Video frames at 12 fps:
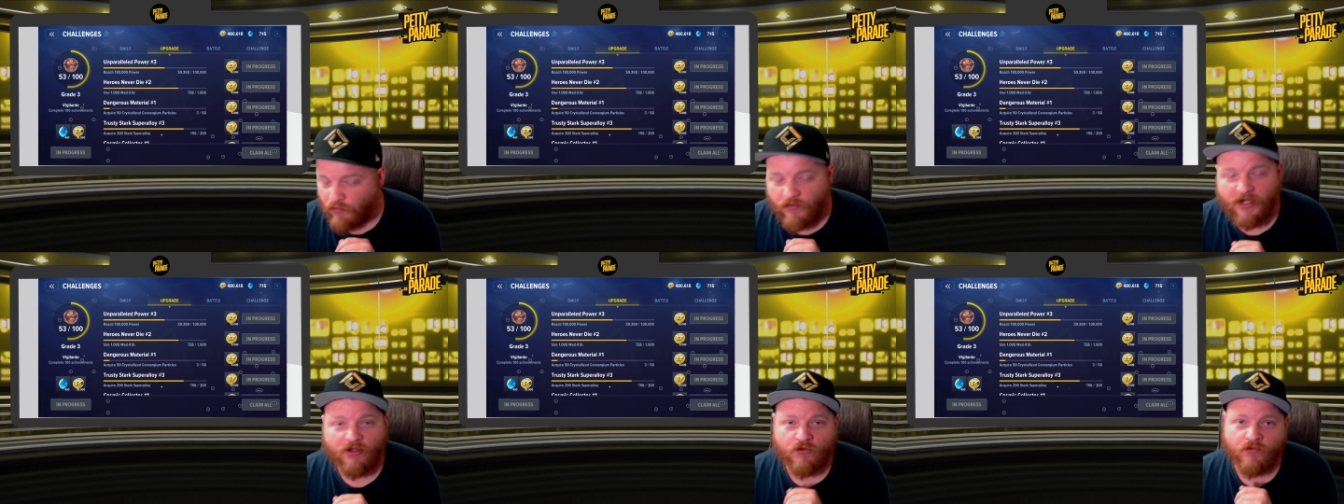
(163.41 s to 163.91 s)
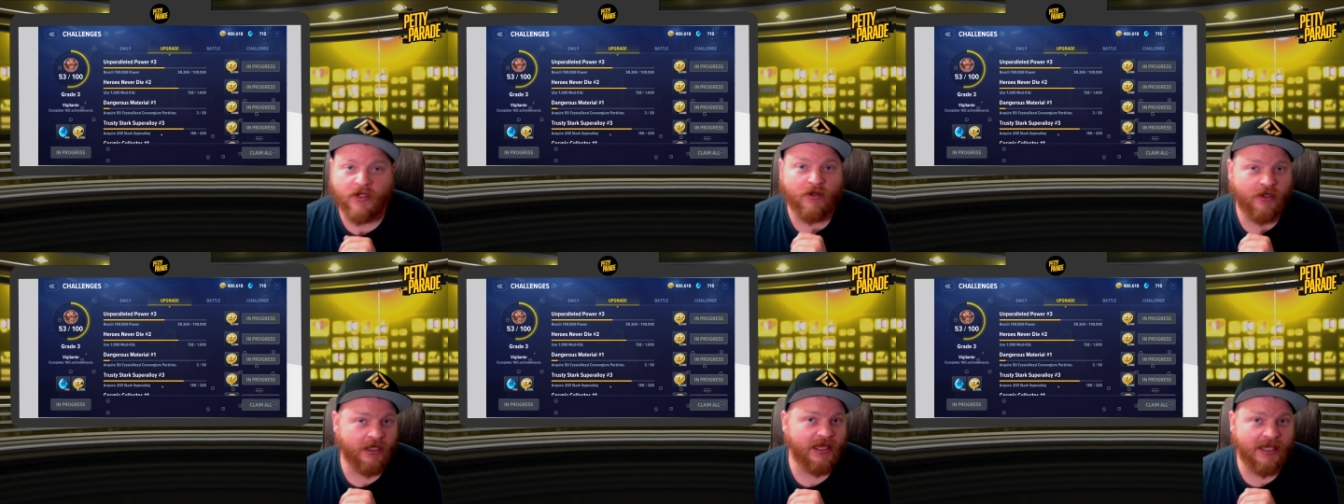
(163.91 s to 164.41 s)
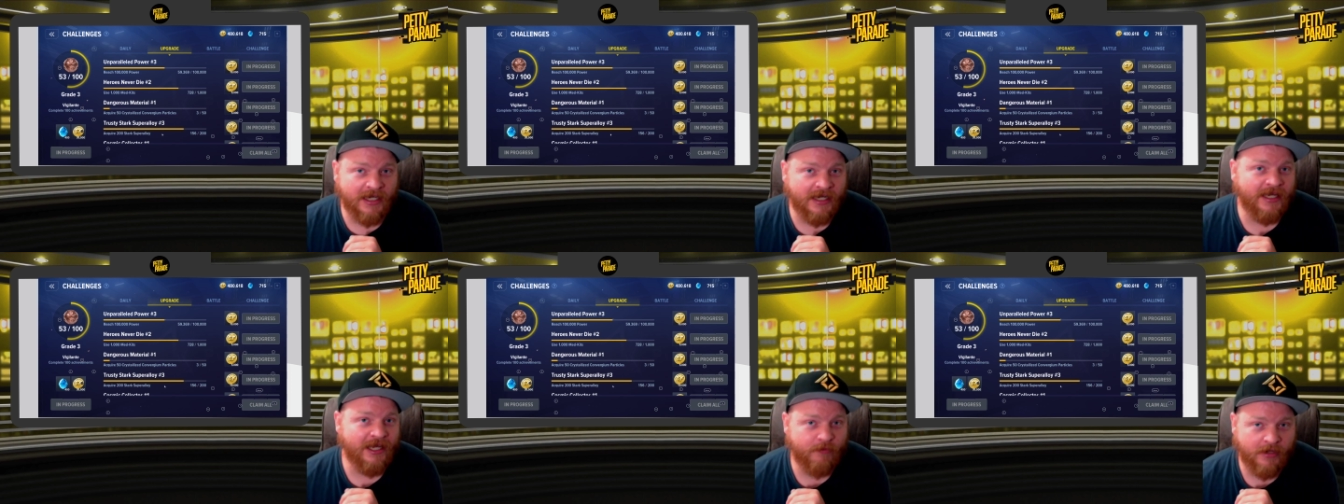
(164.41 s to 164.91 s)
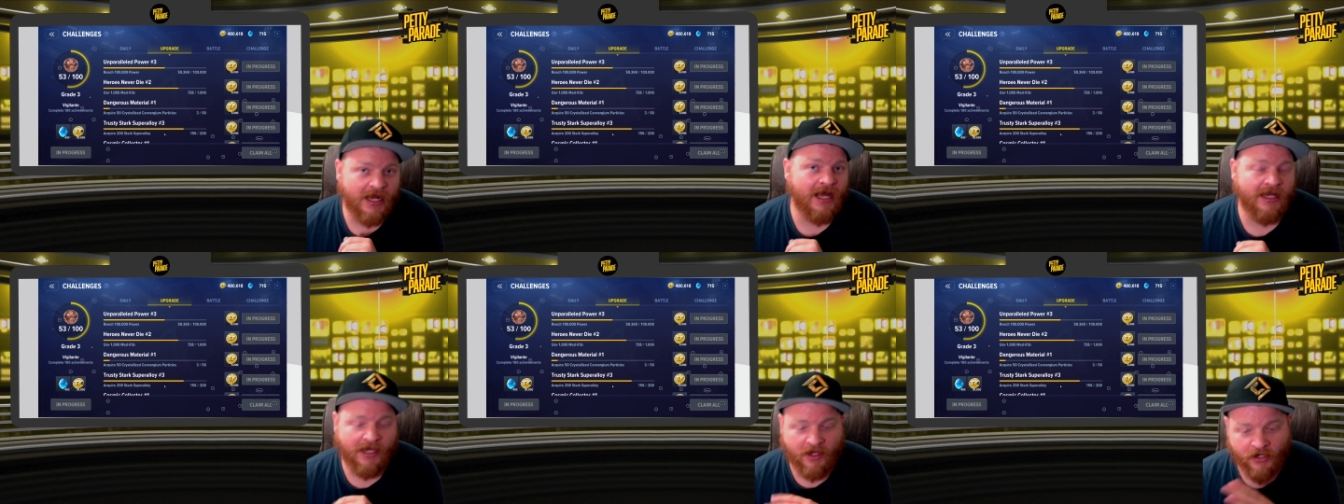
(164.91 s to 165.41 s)
Real good thing to keep an
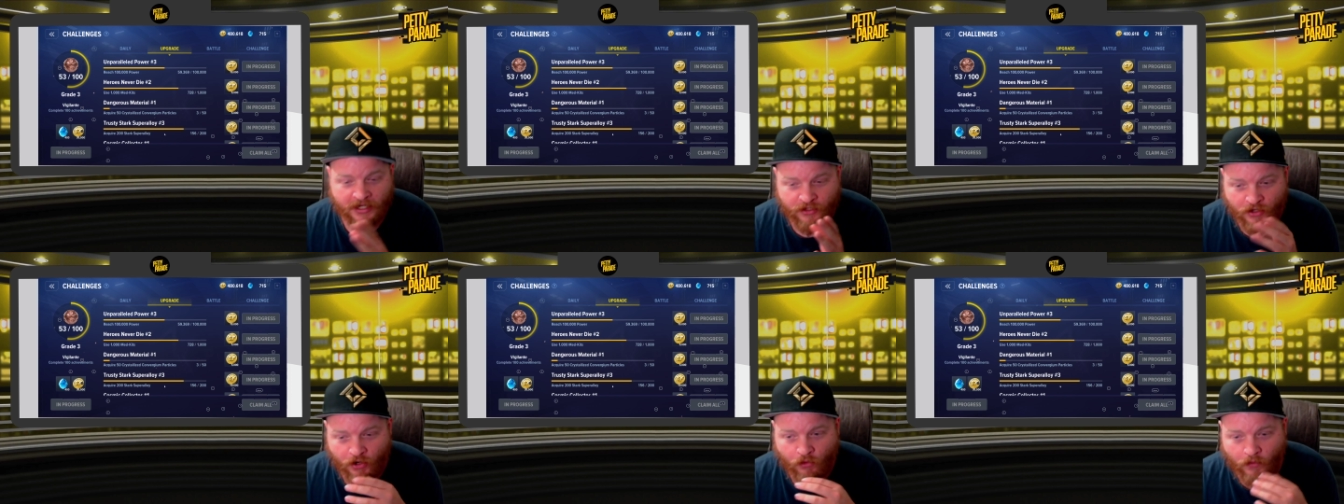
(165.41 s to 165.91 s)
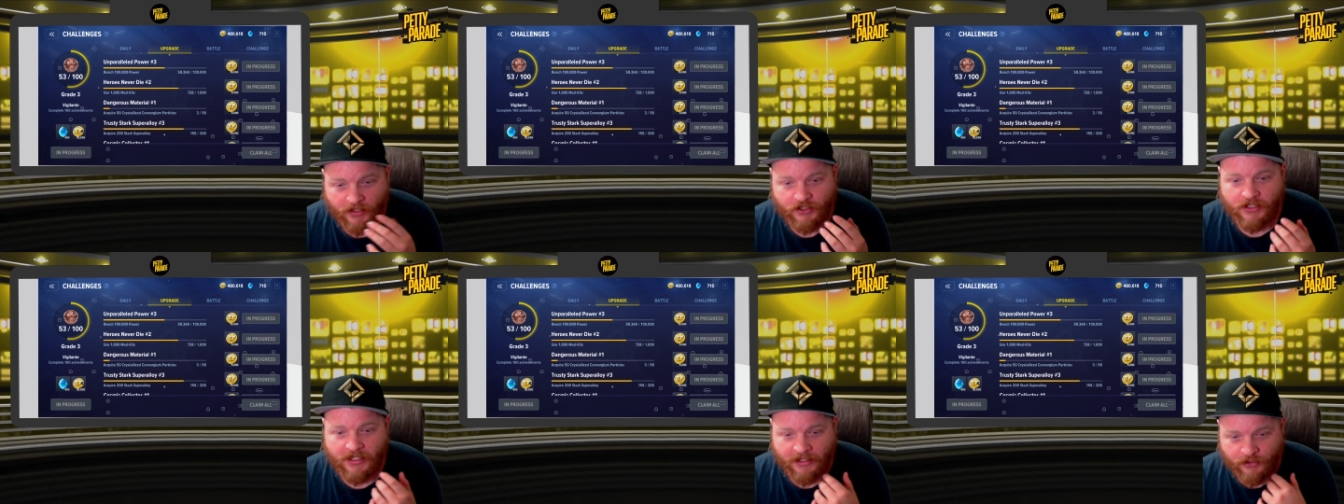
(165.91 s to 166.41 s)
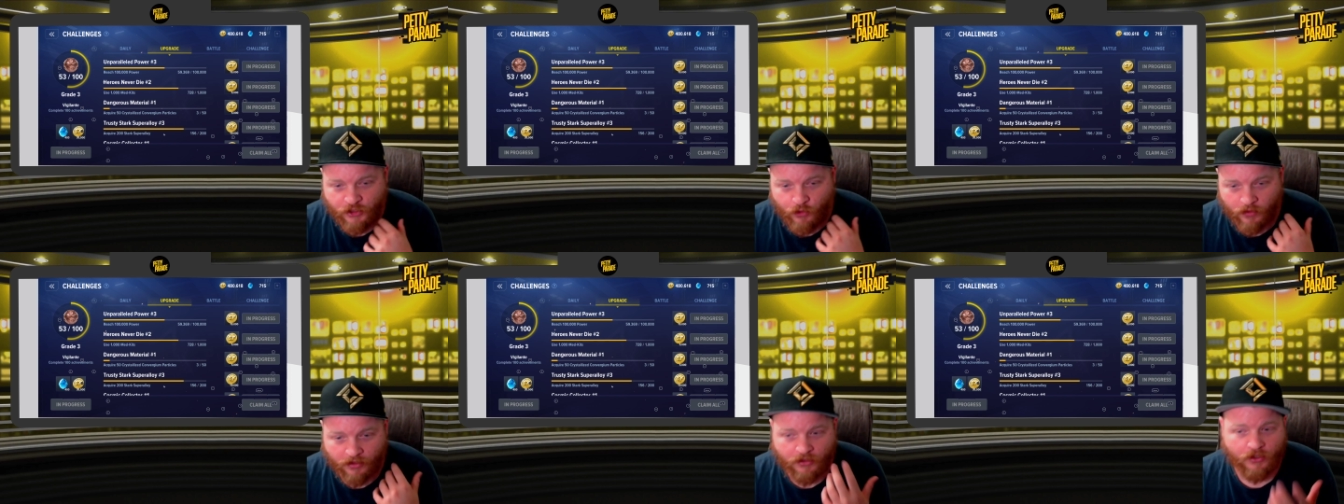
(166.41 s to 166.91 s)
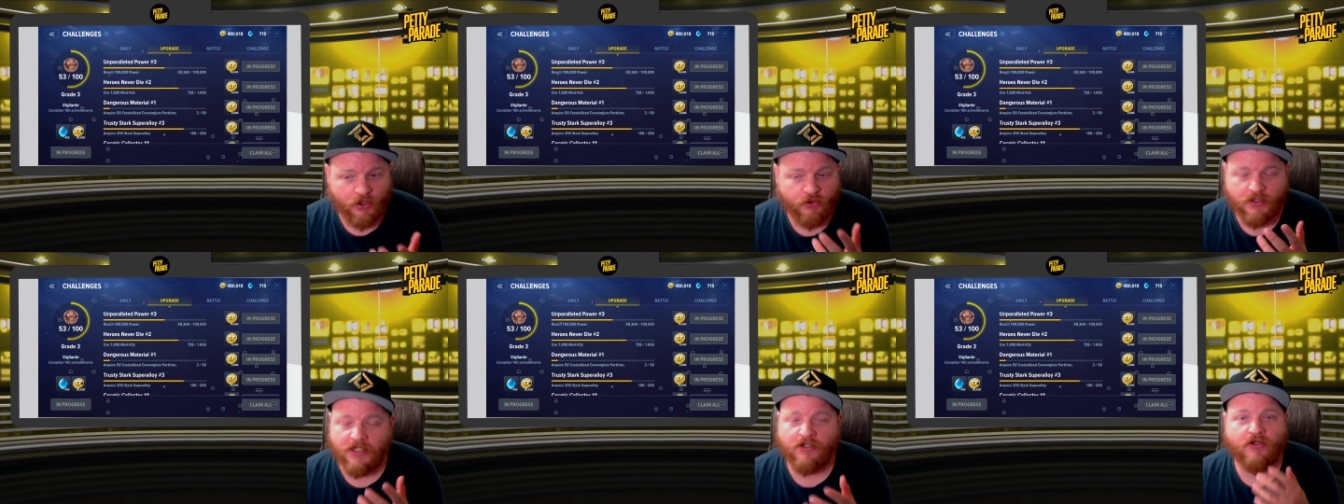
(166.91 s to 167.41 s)
eye on and know which things you are
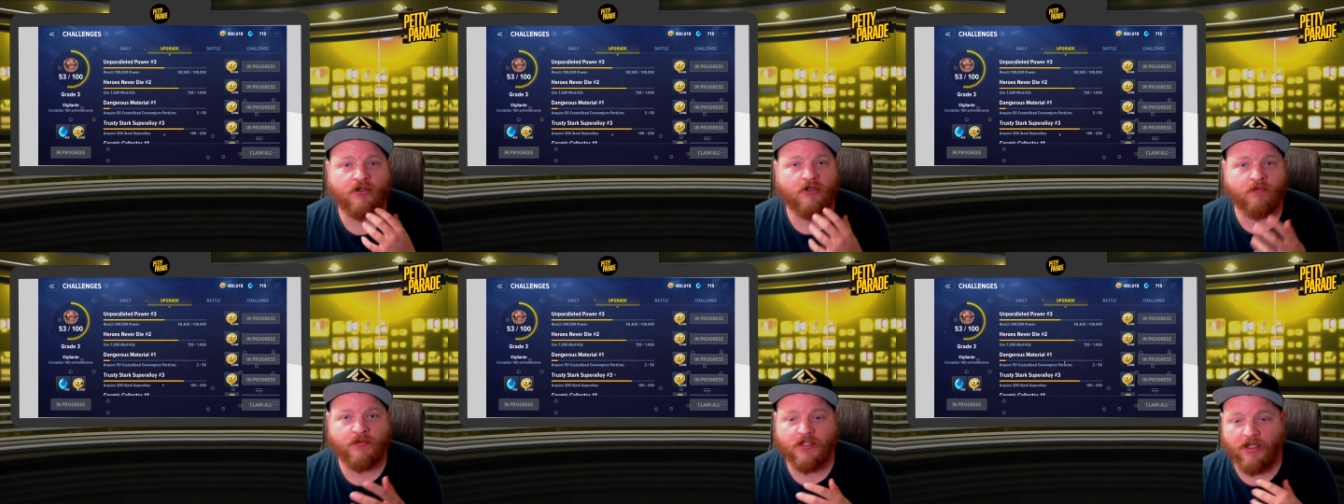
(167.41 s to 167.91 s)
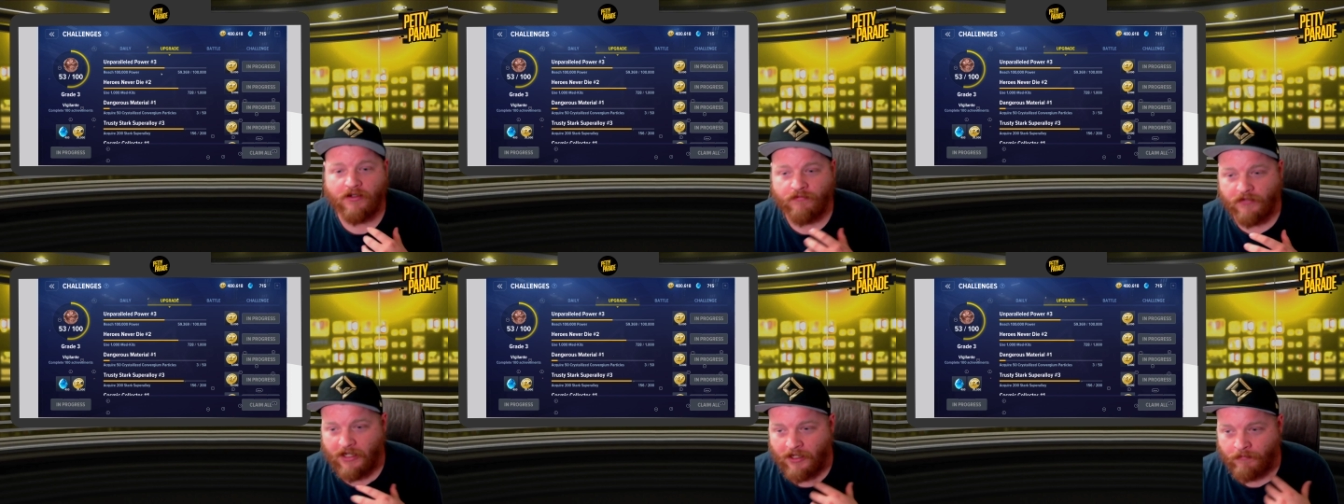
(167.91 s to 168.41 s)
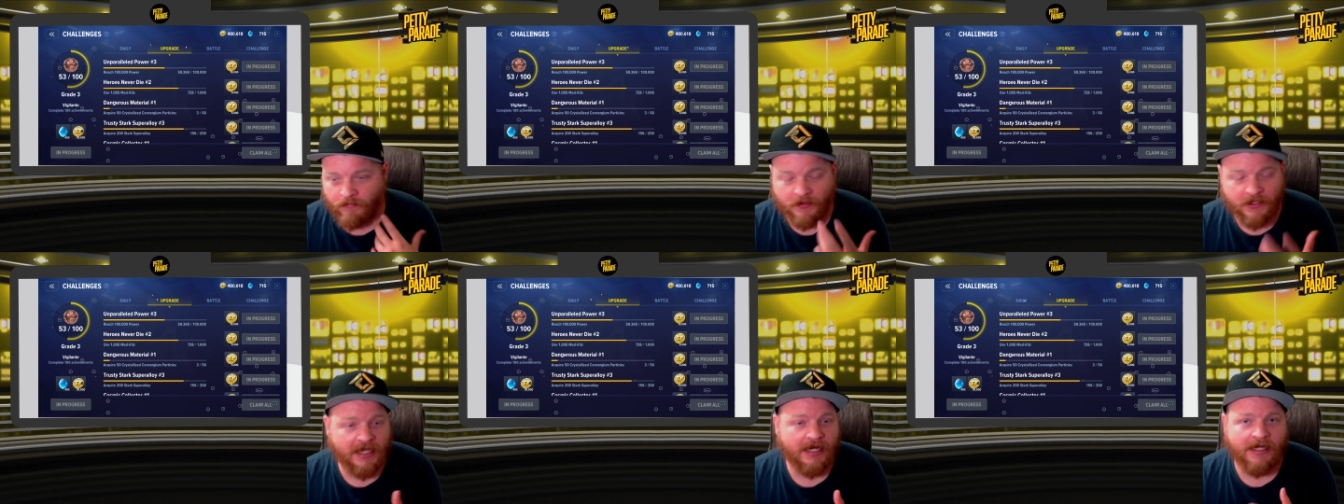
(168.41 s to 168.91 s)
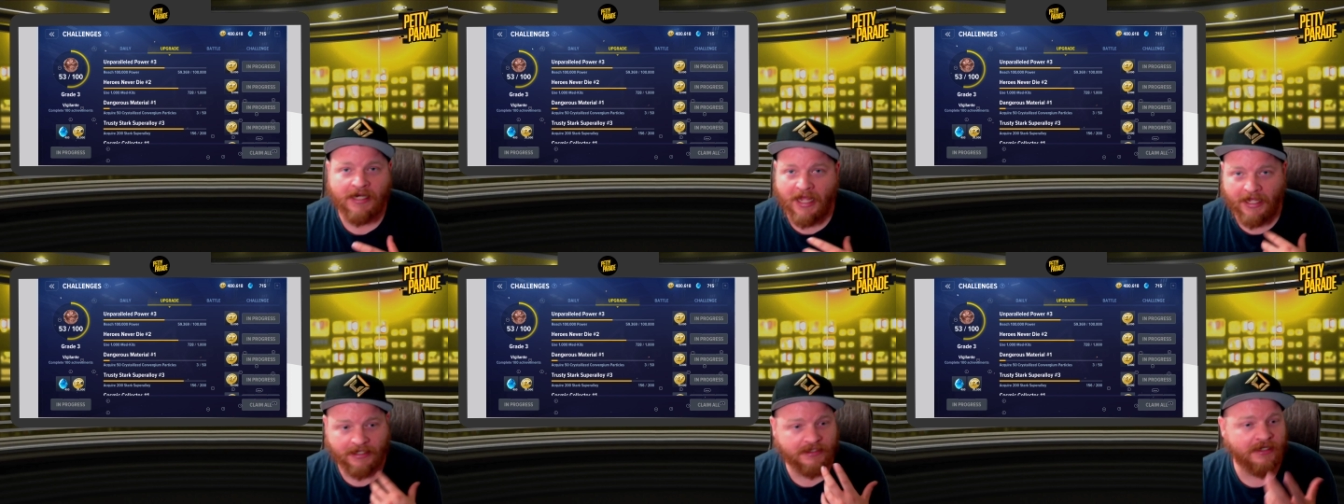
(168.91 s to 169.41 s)
close in terms of getting
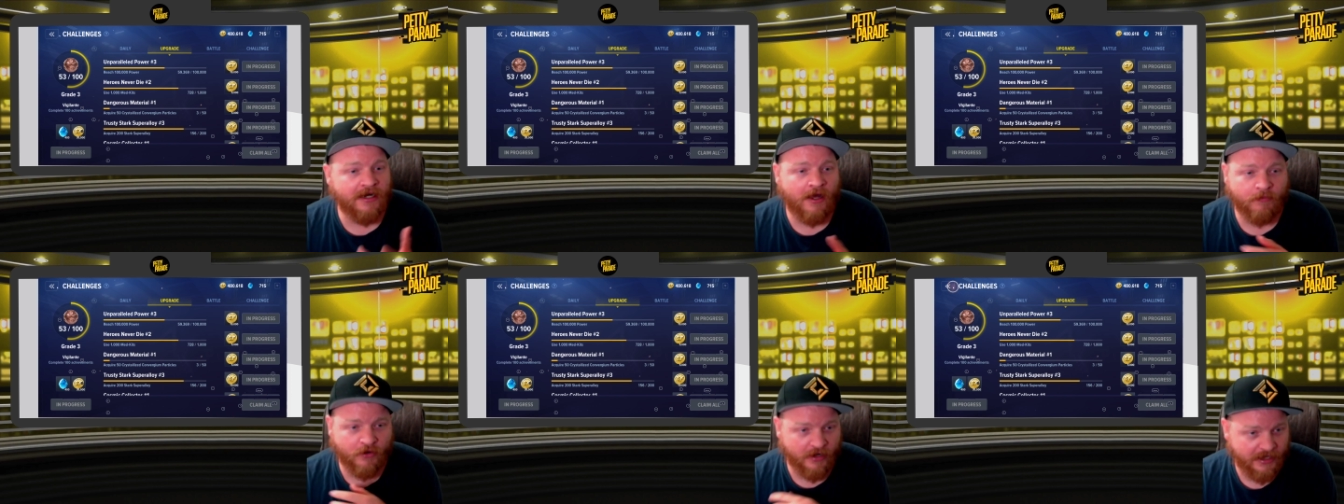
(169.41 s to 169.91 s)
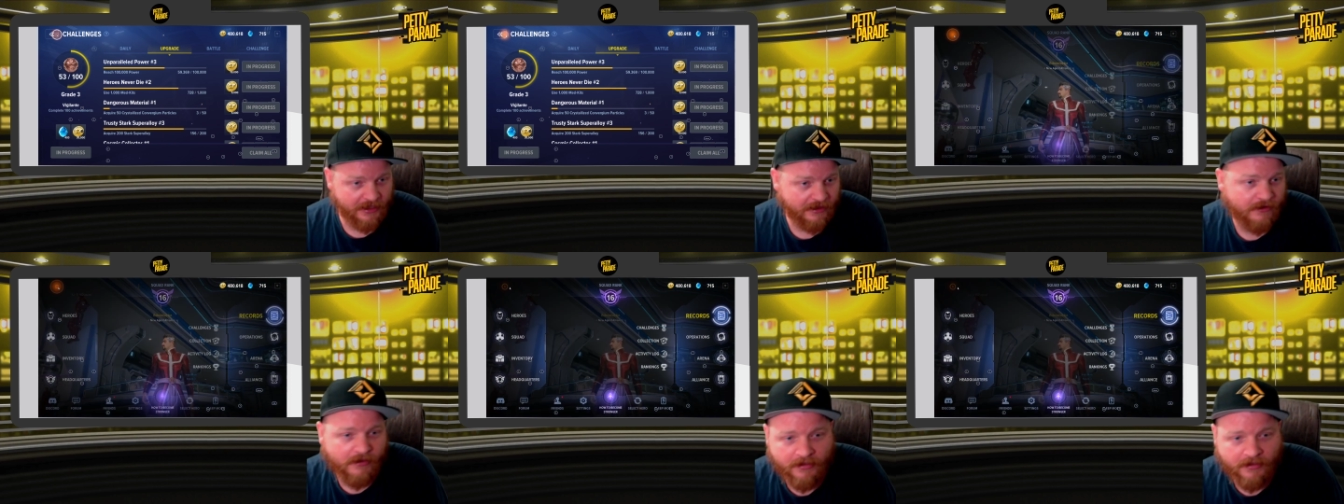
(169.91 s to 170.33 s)
next and upgrading.